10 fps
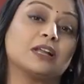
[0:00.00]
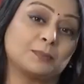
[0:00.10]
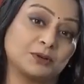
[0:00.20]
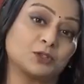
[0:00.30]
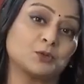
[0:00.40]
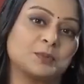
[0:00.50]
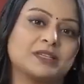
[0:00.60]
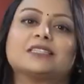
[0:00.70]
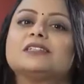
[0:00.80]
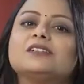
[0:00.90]
to
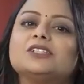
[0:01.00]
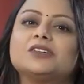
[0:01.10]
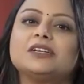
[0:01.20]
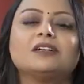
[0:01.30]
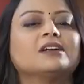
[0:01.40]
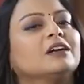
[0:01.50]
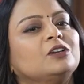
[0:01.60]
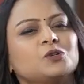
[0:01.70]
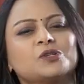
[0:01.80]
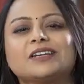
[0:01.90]
laparoscopic surgery
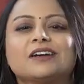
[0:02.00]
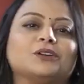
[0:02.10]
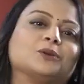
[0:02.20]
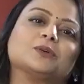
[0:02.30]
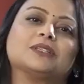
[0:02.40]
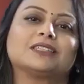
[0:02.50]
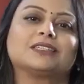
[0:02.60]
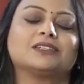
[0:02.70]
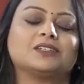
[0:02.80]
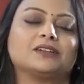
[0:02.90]
usually undergo
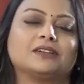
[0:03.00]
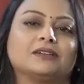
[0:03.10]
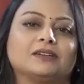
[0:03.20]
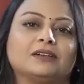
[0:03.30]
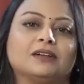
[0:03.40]
this surgery.